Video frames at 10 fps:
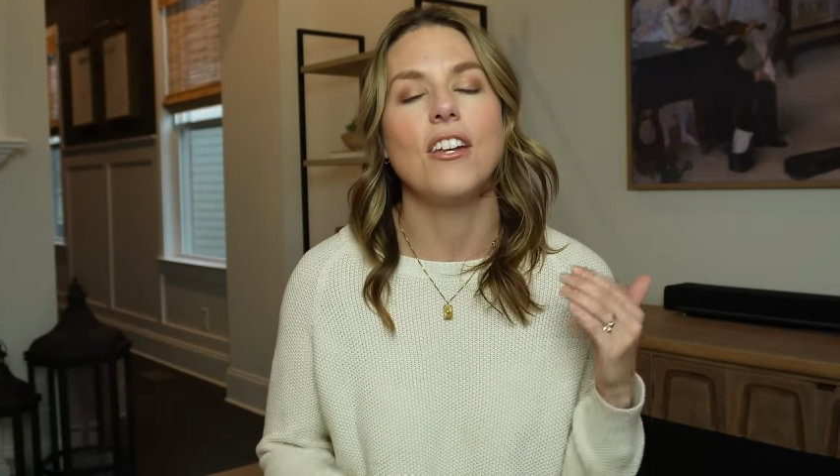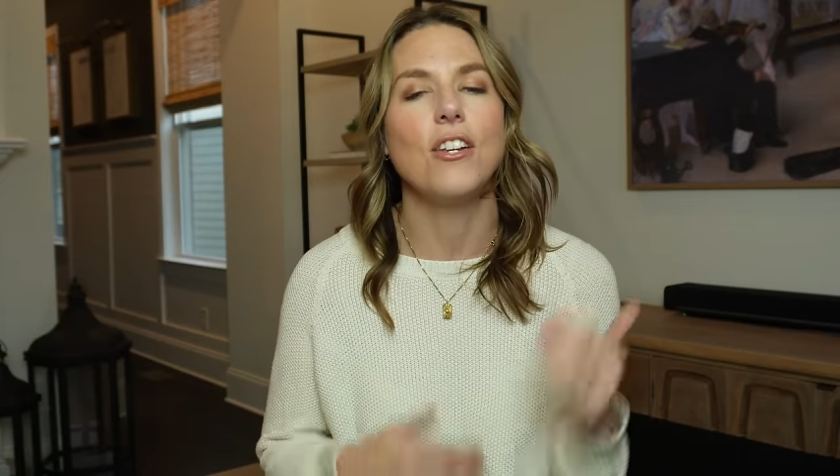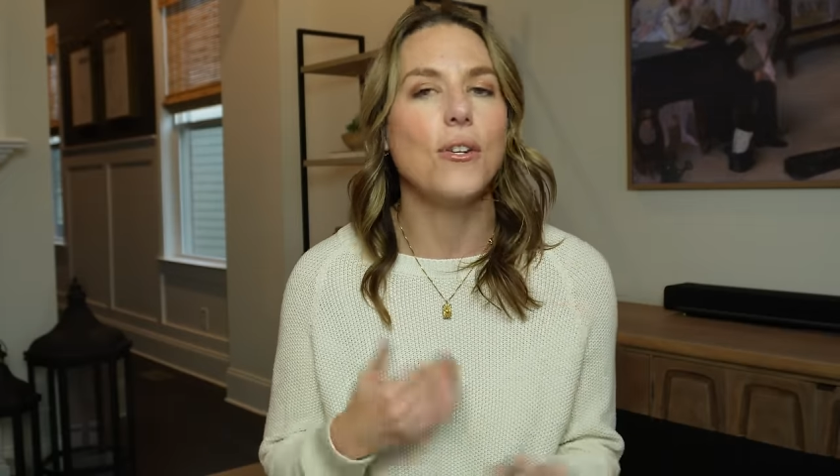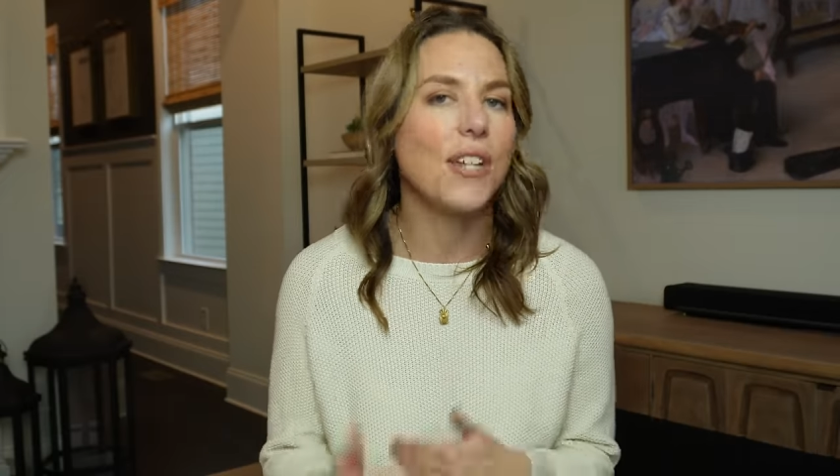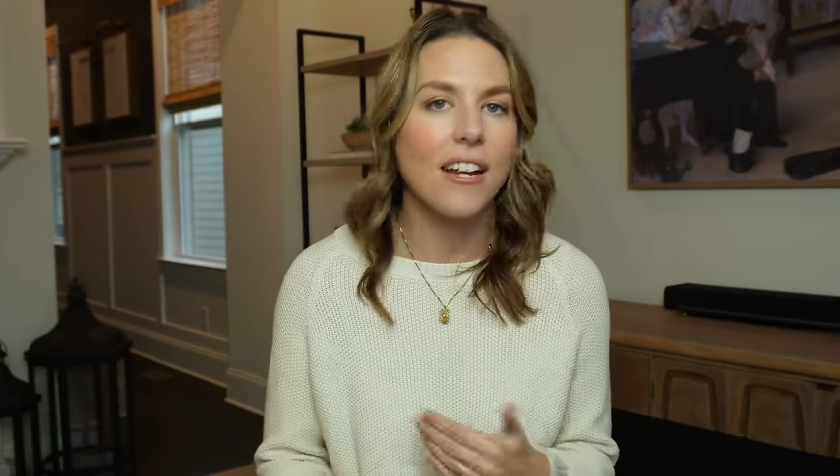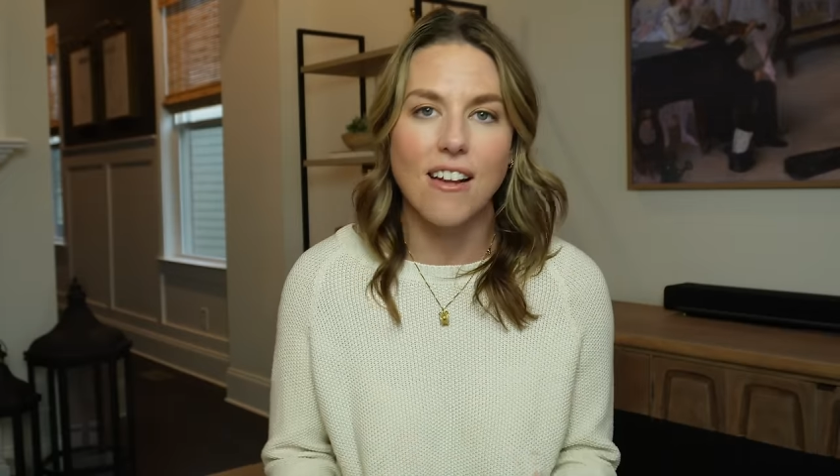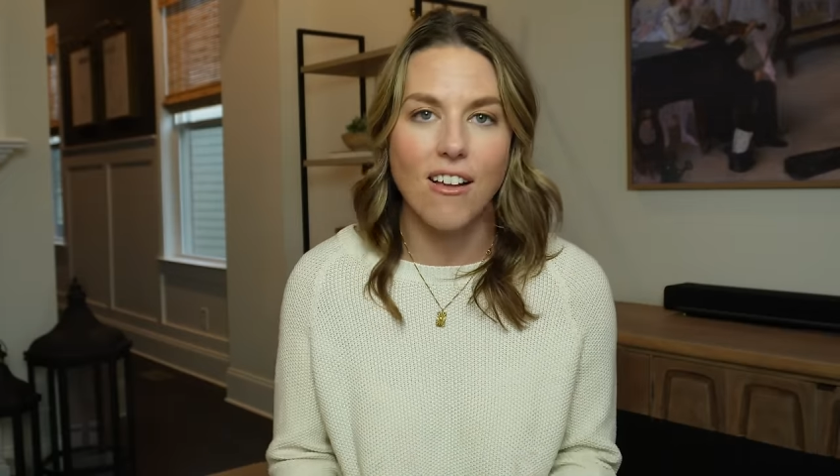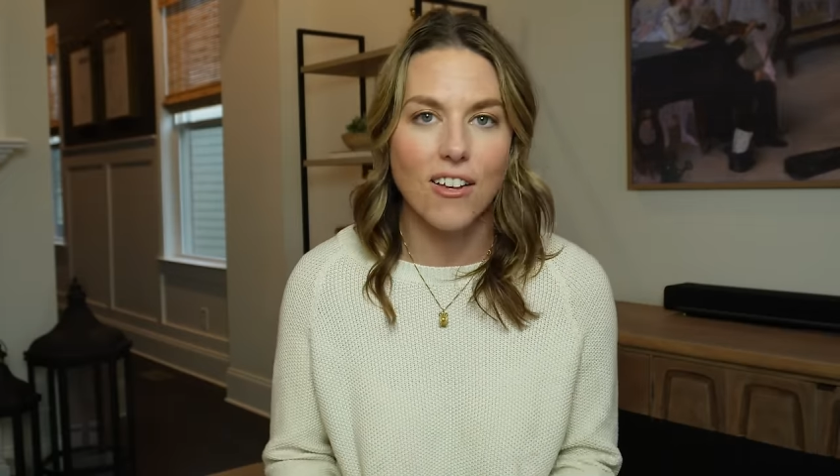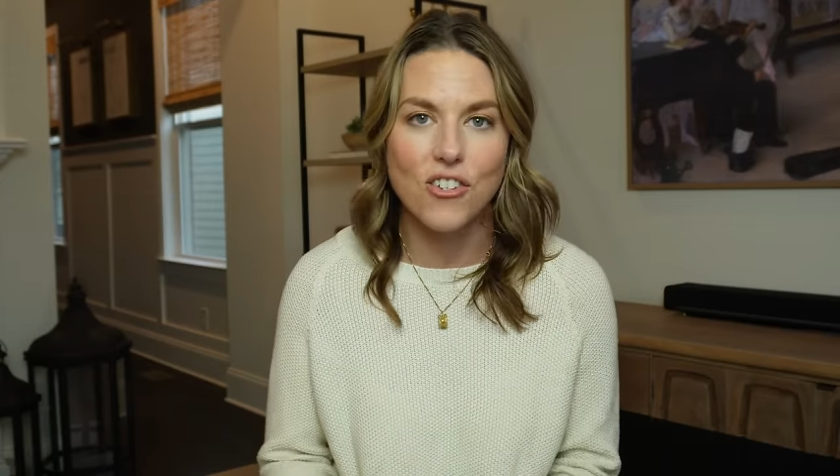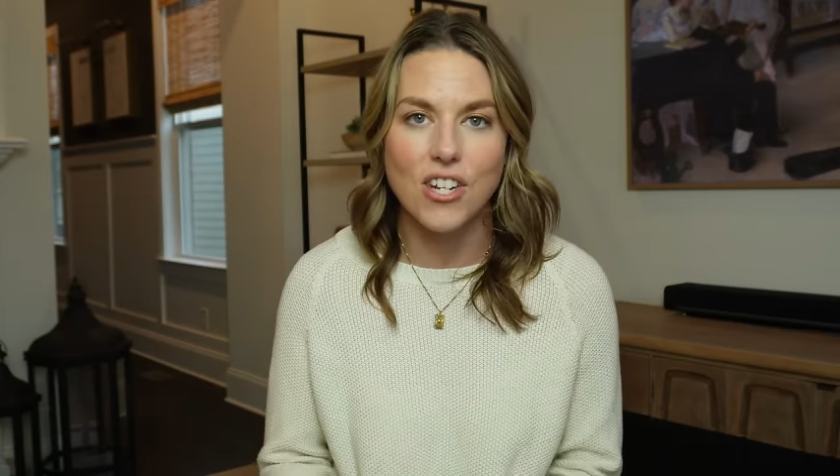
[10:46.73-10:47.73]
New
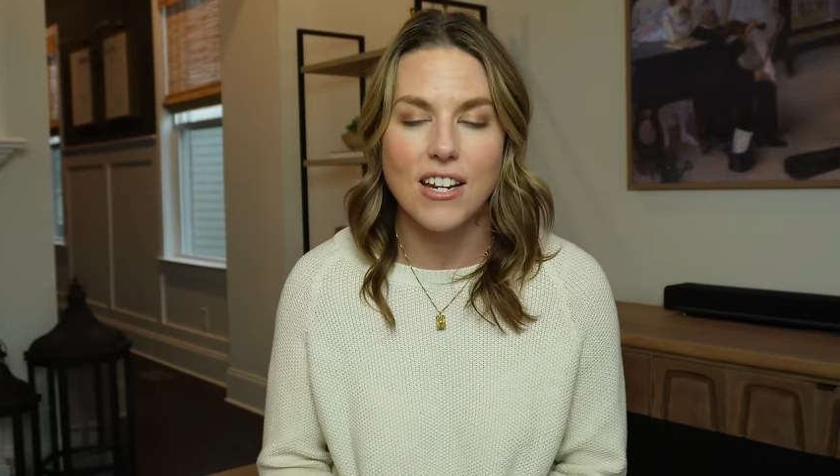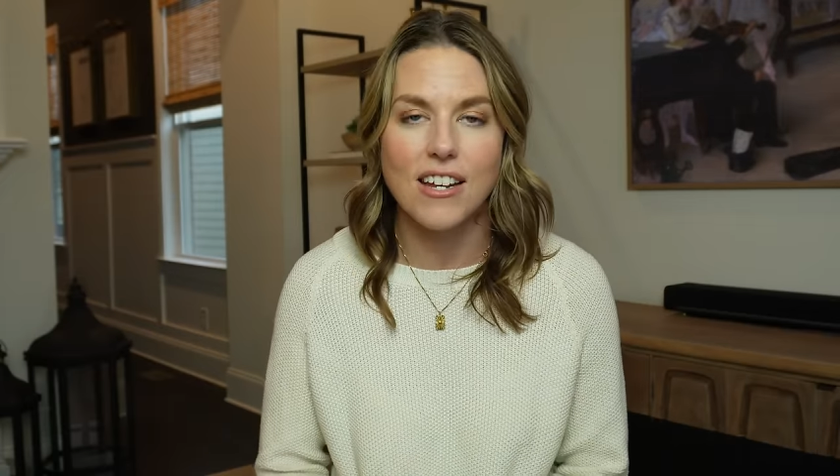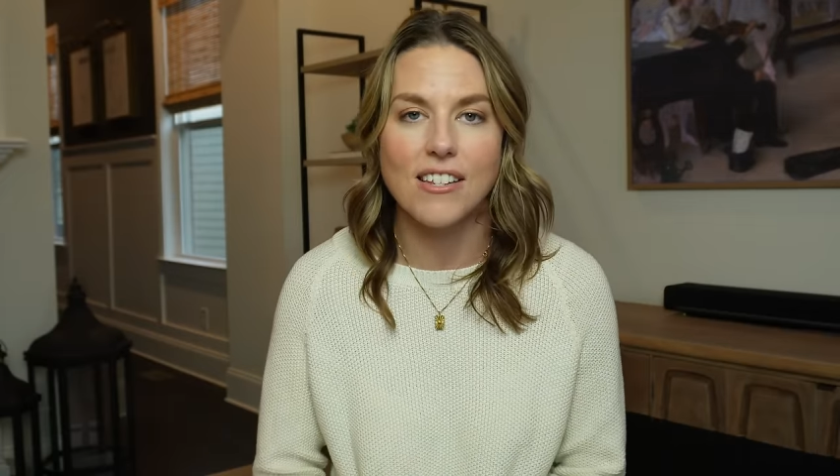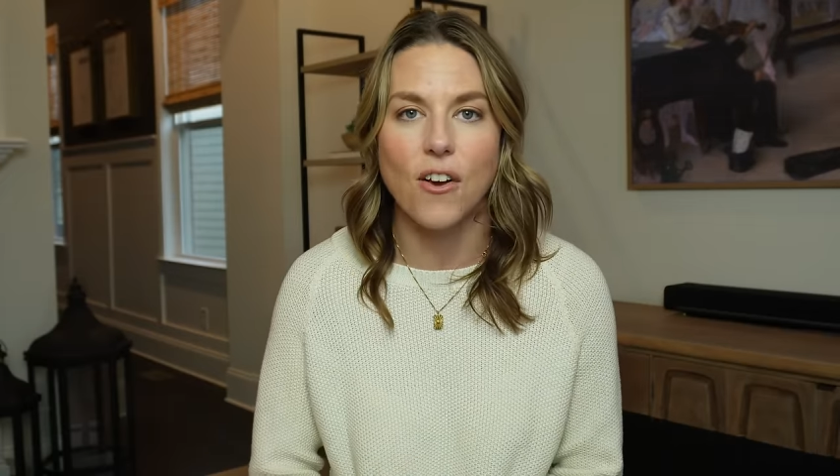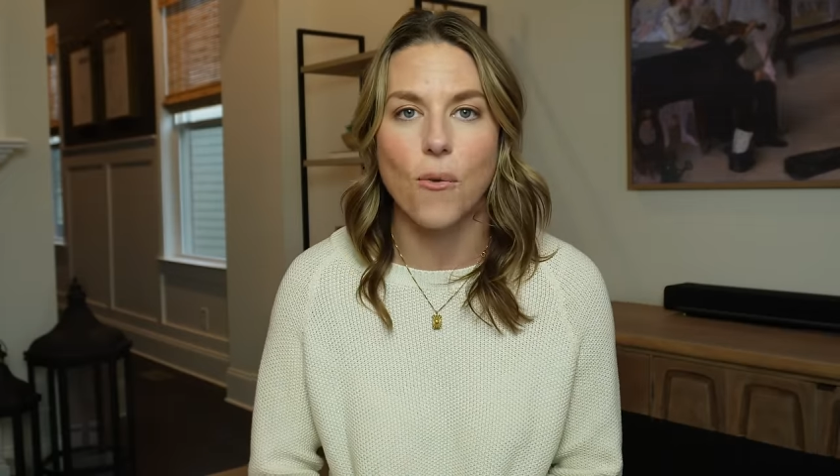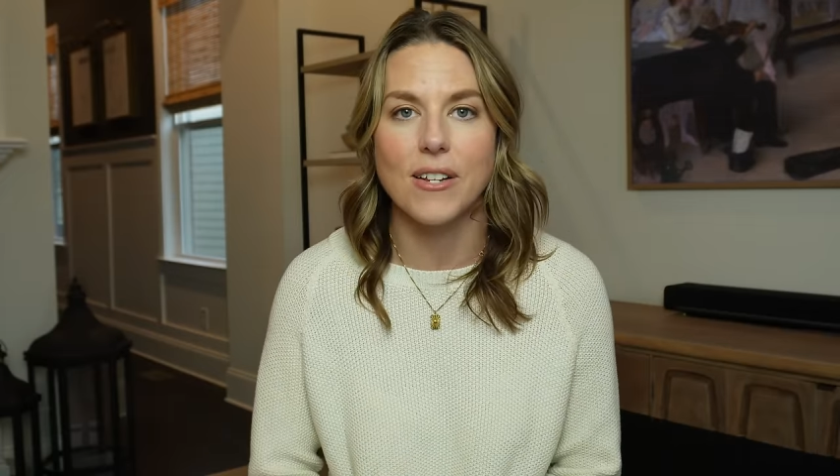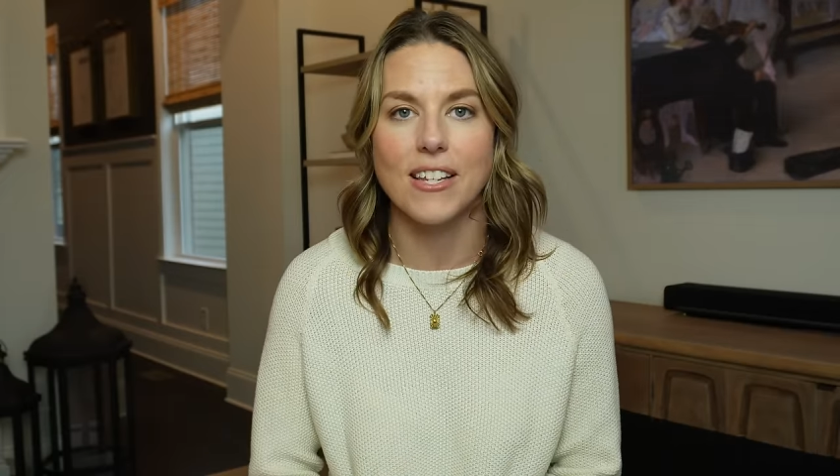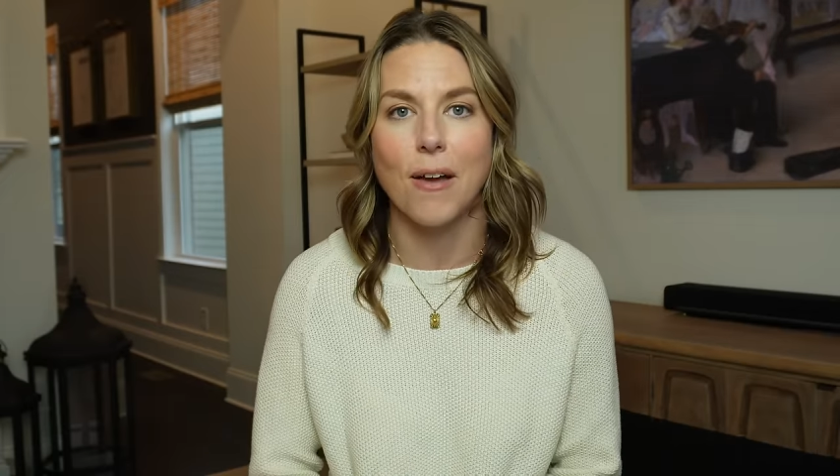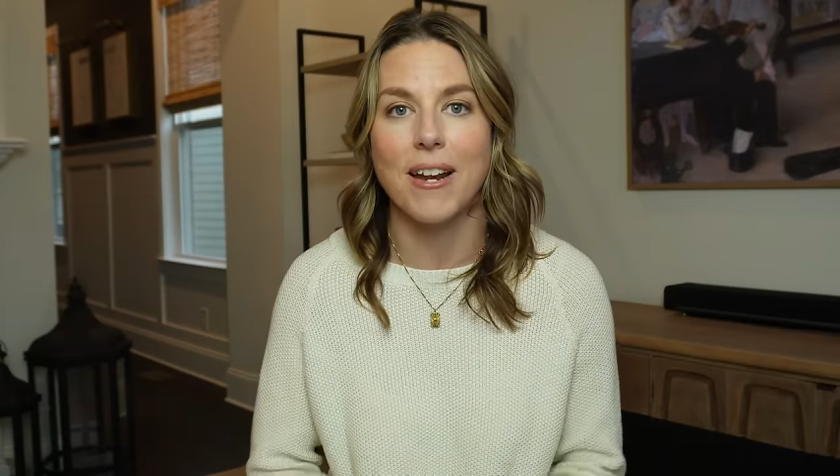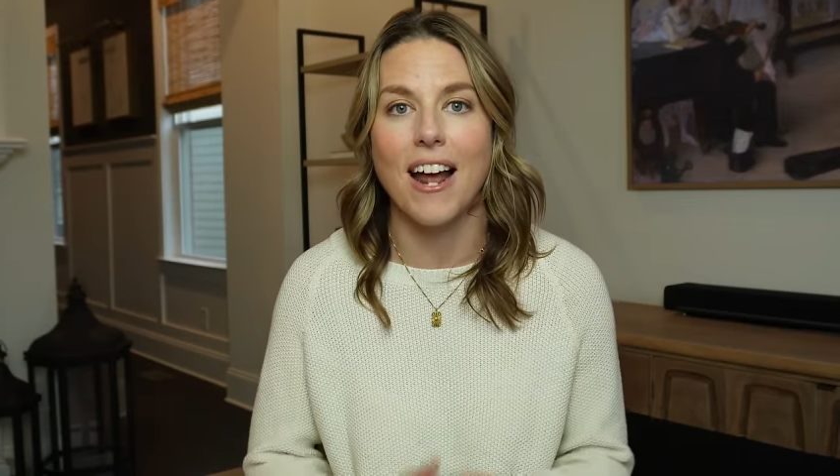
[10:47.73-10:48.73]
technology is
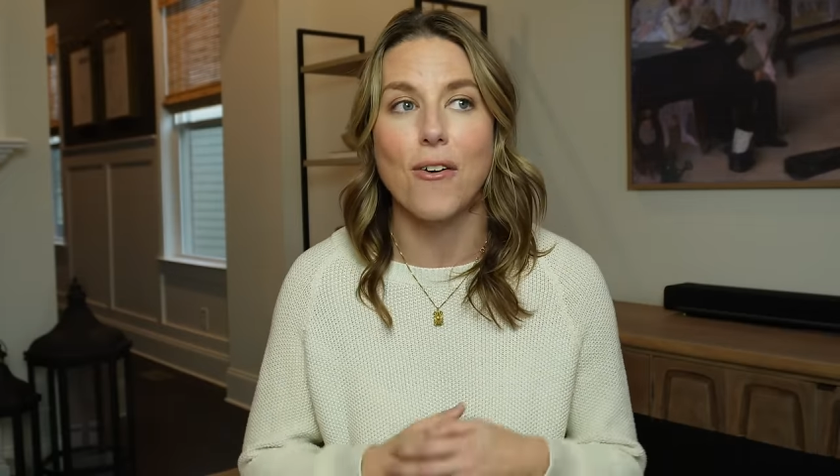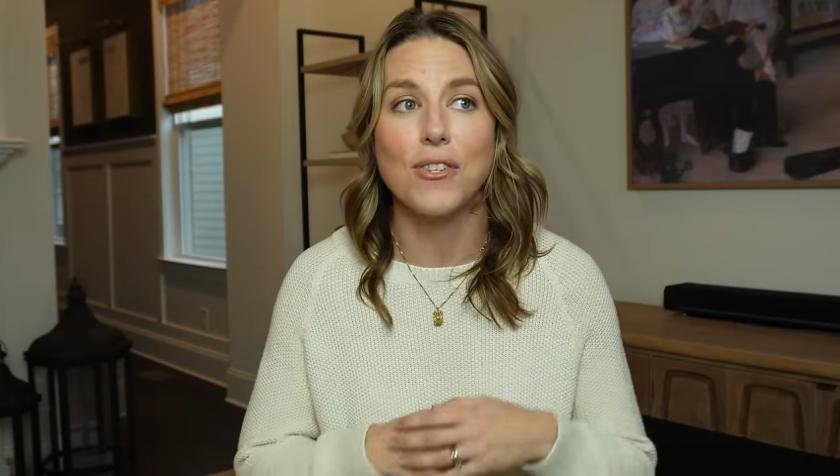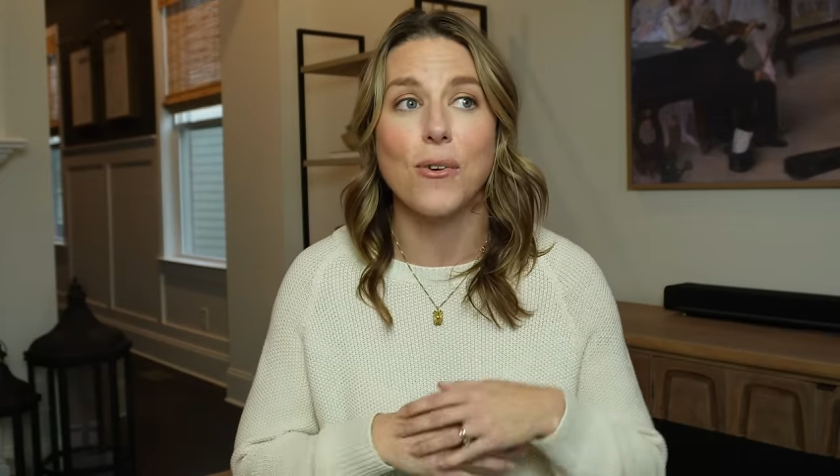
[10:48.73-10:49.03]
always coming out.